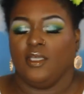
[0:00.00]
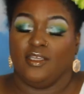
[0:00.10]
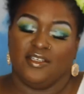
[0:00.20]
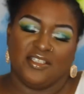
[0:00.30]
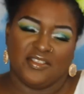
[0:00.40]

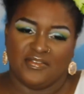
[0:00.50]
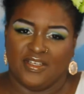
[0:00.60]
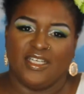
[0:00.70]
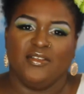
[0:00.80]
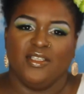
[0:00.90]
here's the
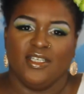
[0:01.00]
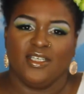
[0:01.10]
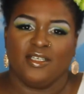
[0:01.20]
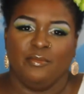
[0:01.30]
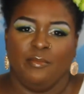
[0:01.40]
final
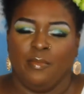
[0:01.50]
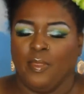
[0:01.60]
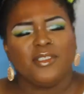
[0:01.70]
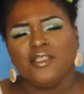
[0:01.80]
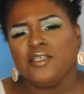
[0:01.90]
look.
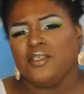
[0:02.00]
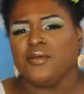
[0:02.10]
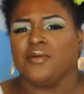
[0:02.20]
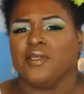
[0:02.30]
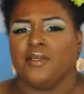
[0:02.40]
Until a
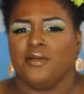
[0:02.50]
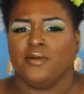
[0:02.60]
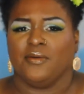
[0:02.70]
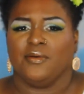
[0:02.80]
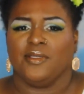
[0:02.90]
year
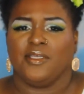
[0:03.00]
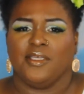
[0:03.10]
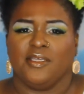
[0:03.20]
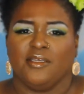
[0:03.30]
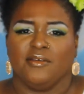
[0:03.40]
ago,
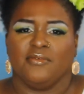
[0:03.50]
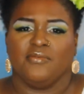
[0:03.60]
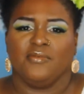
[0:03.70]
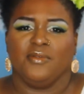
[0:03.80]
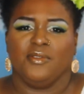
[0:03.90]

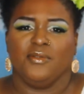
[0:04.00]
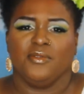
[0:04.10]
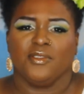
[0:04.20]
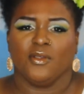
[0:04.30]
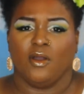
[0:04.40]
if you
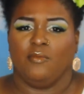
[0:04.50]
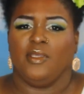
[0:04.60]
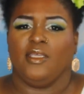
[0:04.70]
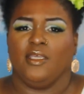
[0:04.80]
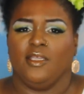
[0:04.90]
saw
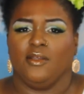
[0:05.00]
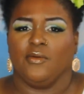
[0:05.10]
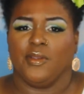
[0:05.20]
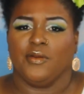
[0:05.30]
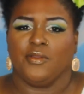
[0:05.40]
me in
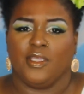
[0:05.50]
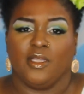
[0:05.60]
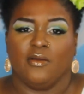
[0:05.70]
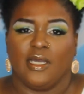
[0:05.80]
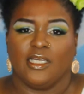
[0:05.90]
green or
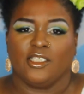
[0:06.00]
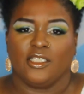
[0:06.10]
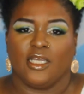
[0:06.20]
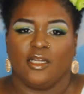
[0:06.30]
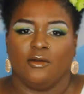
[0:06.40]
yellow
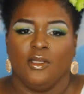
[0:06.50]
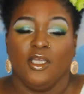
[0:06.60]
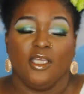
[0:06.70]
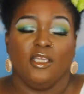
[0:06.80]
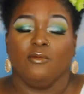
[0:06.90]
eyeshadow,
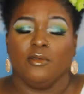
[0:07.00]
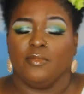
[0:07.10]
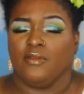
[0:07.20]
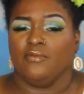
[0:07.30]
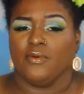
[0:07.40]
it would
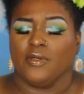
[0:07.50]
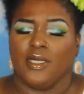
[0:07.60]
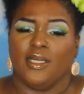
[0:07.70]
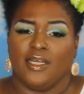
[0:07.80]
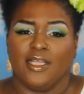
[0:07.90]
be for a
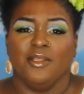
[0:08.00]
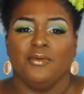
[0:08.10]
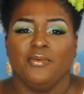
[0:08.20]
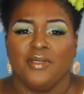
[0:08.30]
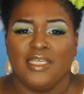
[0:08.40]

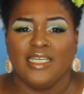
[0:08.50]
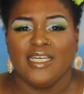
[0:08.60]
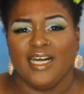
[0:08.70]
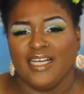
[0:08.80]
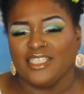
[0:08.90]
Halloween
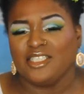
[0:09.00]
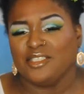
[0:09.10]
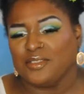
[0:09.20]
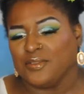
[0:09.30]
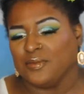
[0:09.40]

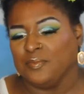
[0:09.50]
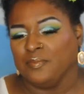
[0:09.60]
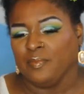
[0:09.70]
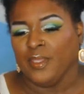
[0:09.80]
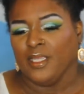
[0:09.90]
costume.
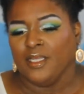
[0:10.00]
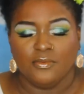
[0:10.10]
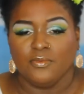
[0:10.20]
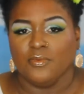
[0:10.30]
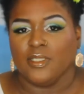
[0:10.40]

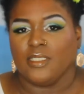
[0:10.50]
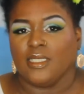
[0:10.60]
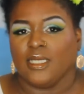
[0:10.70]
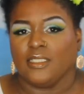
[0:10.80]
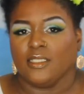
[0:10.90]
They're really
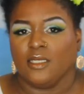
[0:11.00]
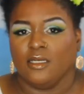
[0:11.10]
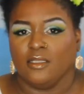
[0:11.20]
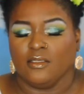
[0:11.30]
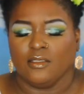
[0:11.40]
nice
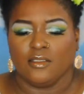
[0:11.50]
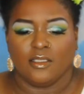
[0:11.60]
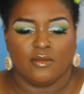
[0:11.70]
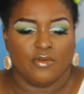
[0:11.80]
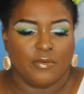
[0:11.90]
colors.
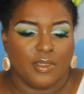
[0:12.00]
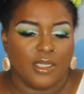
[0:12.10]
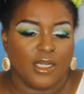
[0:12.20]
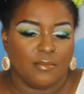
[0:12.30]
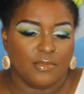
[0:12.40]
They're very
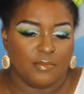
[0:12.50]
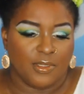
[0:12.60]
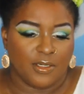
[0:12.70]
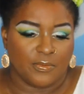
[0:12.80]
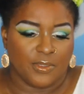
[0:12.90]

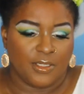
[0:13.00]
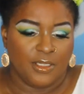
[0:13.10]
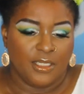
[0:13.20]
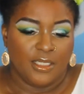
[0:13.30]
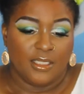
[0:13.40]
complementary.
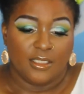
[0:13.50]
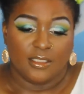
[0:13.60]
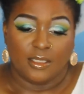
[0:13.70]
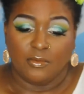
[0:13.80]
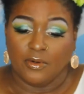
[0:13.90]

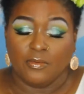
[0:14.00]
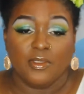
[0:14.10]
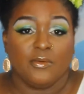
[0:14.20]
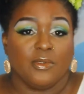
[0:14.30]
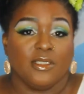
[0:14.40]
They work
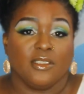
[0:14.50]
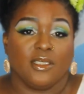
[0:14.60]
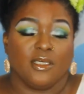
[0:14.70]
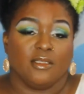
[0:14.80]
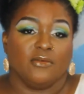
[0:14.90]
really well
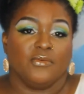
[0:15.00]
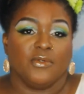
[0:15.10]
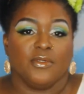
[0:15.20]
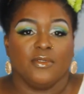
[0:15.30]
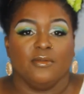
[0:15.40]
together
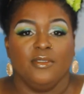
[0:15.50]
for